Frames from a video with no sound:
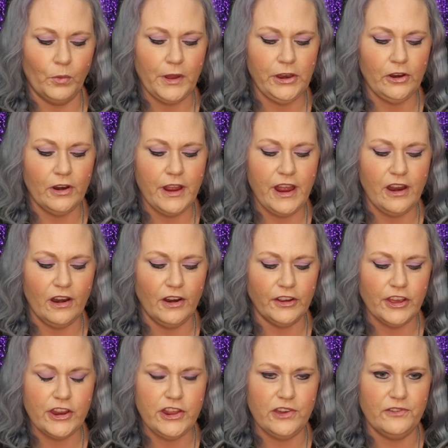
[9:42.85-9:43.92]
When you're here,
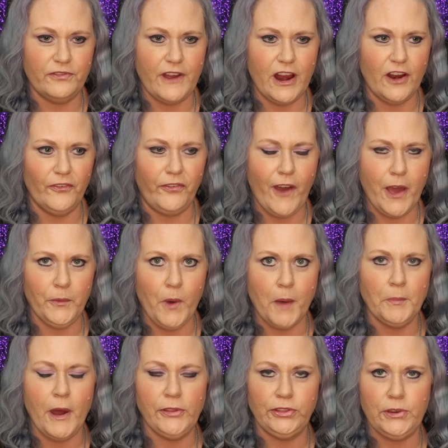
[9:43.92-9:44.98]
can you verify
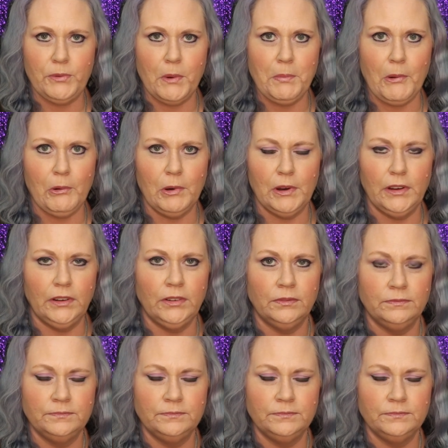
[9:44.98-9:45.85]
what month you were born?